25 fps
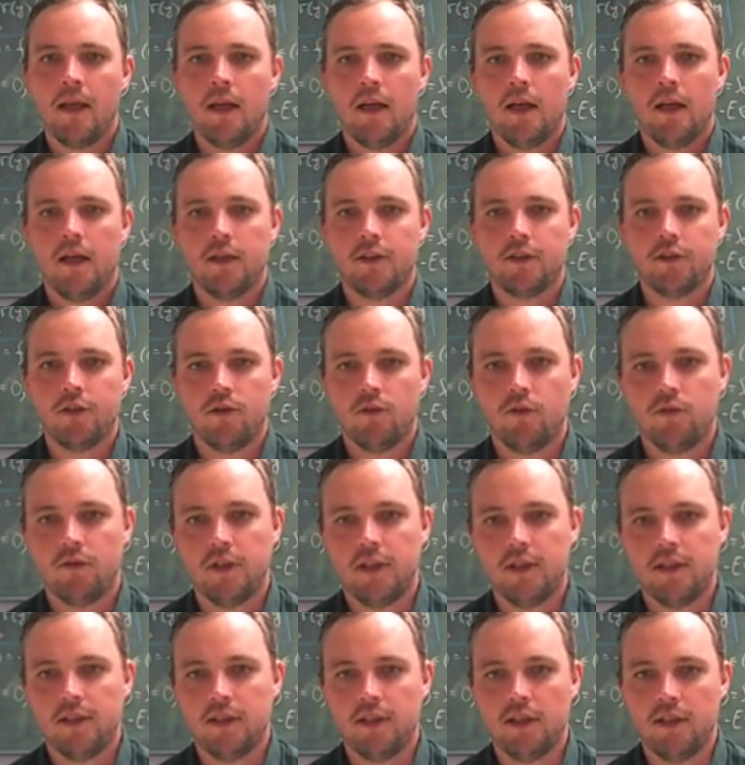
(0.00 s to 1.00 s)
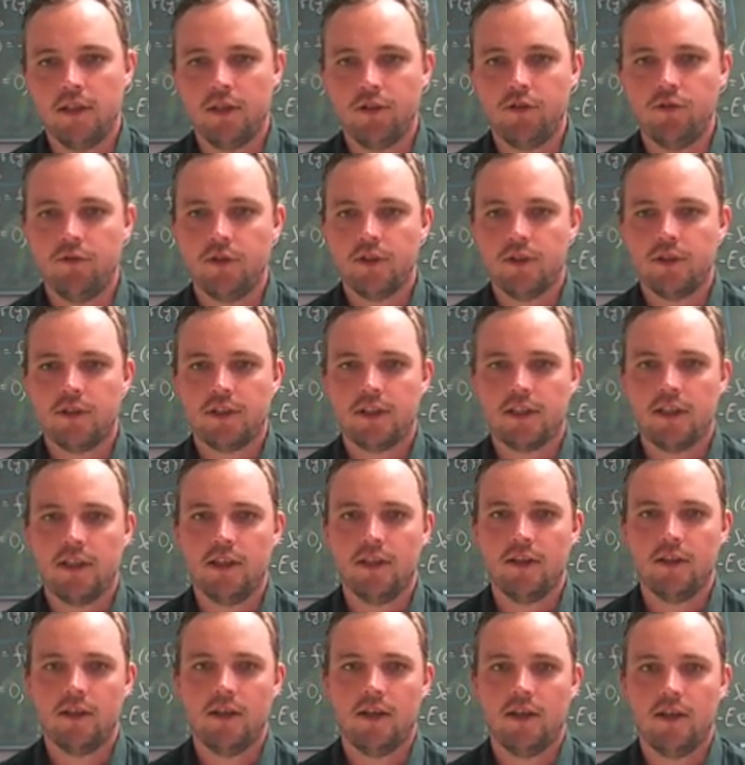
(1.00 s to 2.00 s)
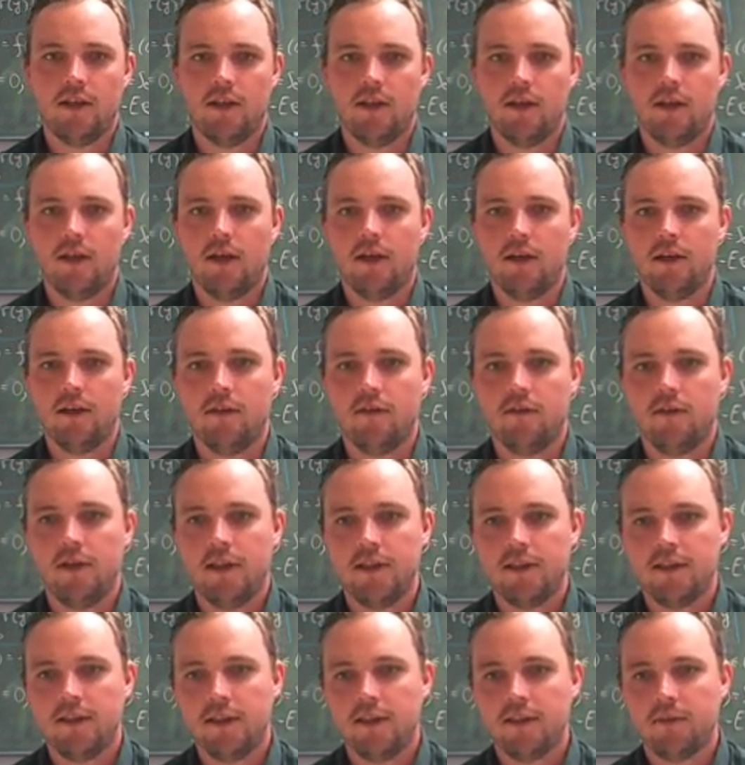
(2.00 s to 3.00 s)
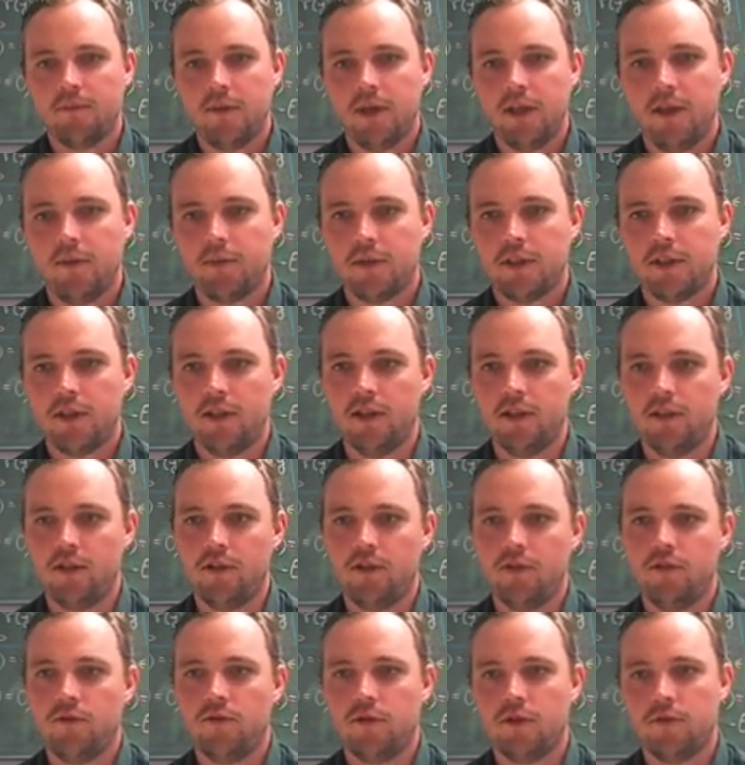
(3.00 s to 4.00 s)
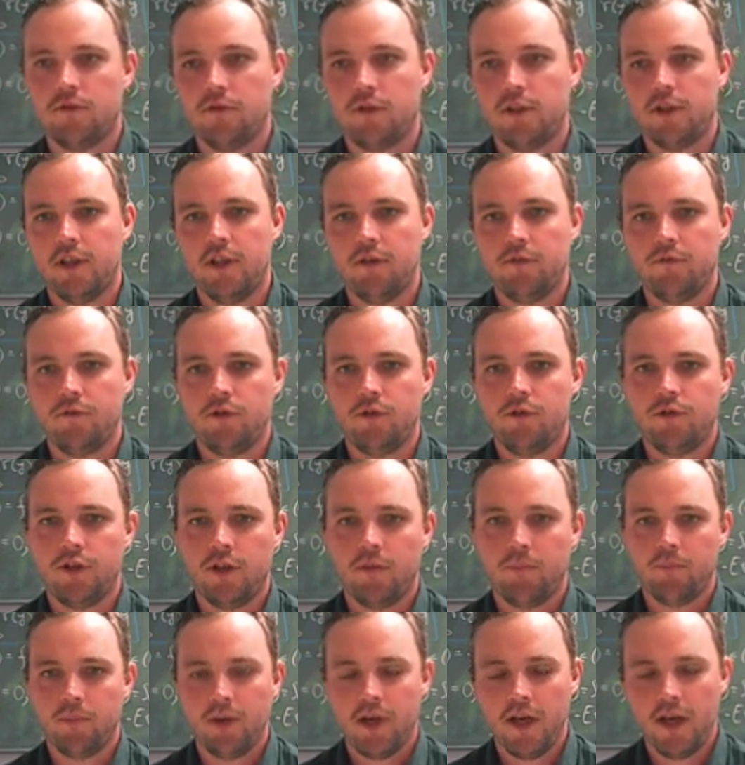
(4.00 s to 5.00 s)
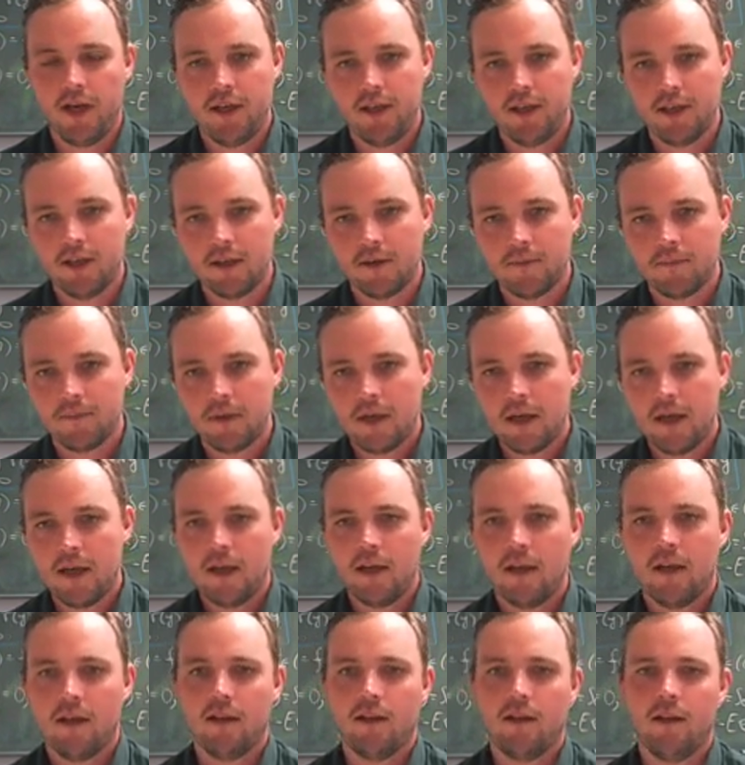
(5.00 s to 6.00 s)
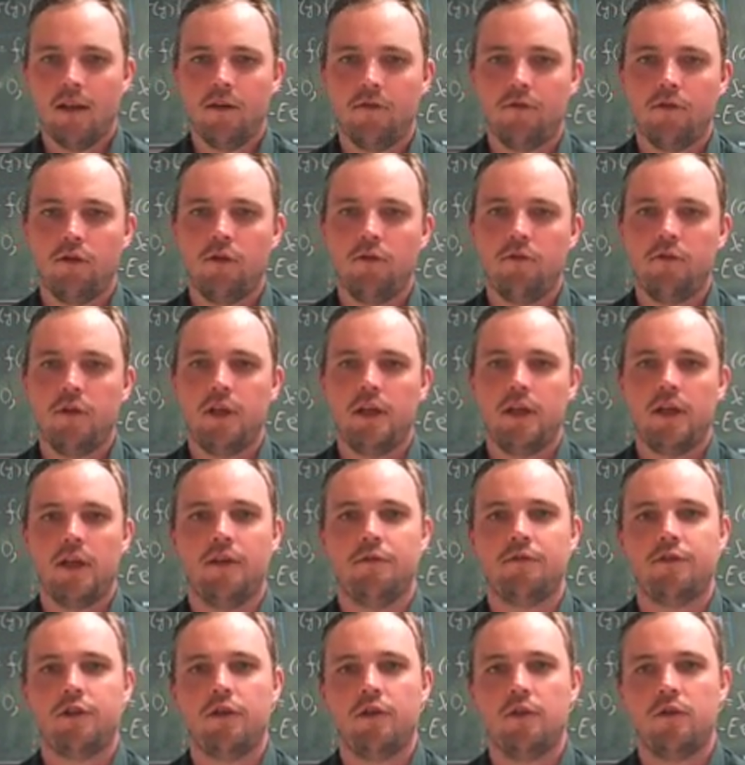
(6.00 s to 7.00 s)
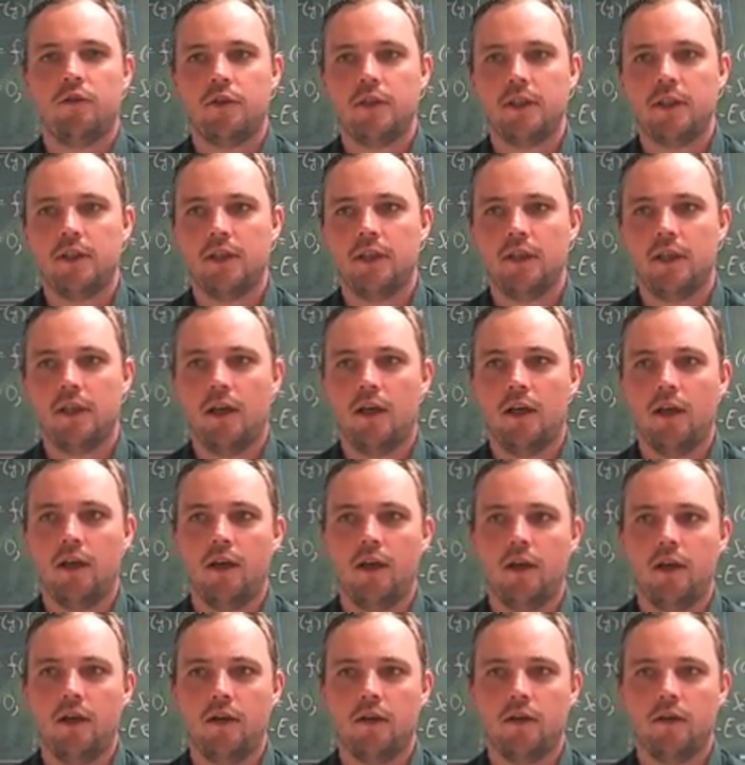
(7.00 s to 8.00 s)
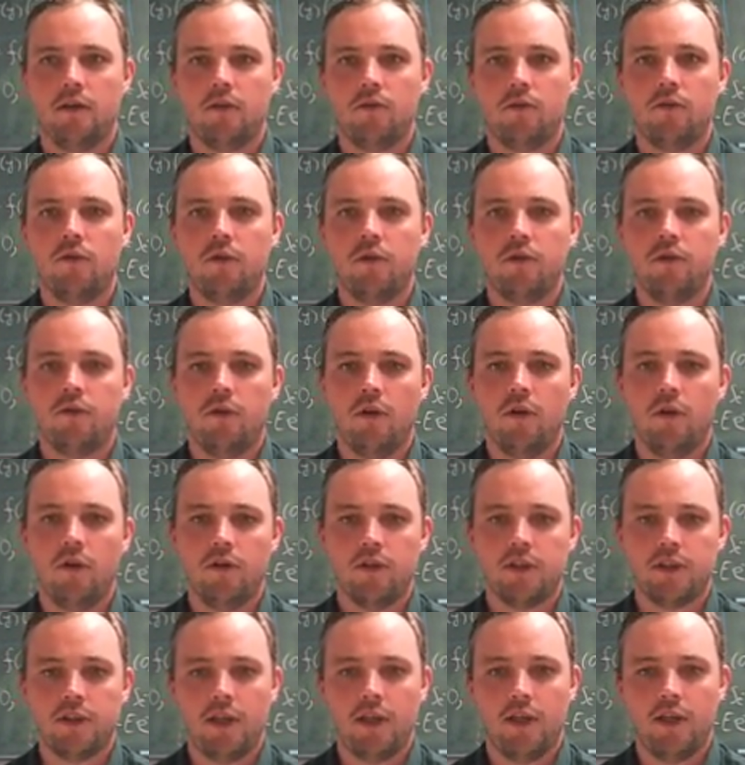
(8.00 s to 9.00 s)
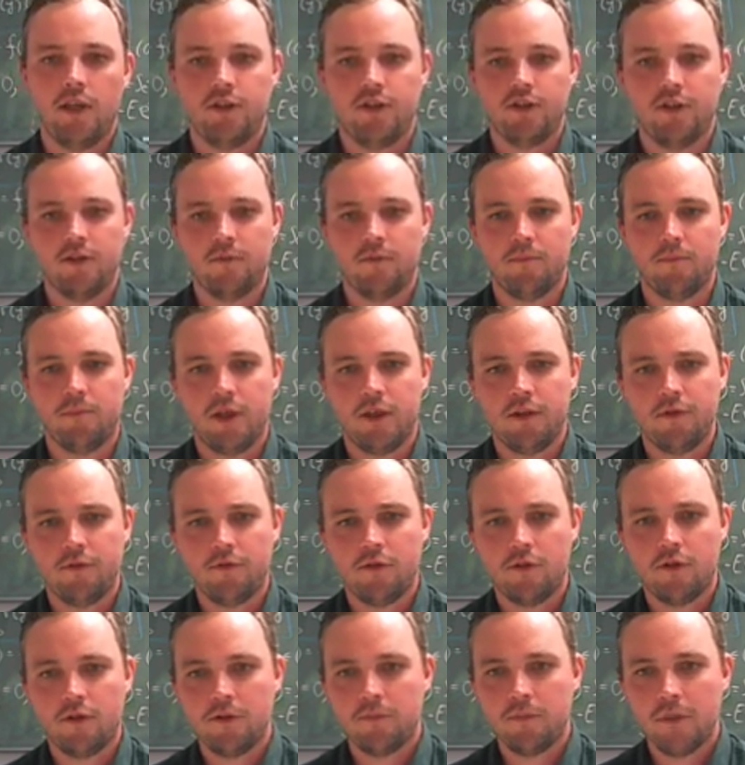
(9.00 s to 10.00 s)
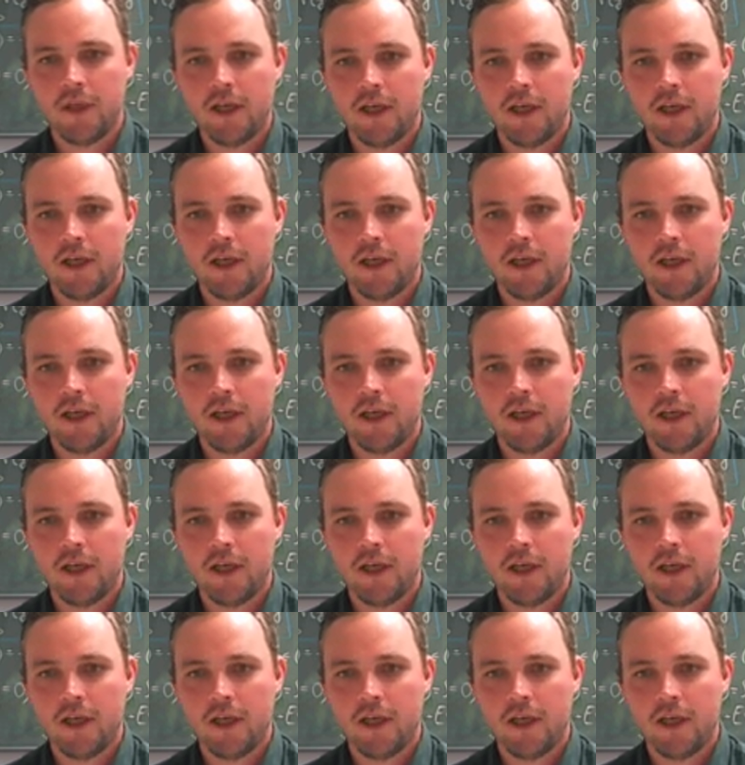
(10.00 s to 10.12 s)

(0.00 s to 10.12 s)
so that users can analyze these maps and use for their future planning. Therefore, we have chosen a Google Earth Engine platform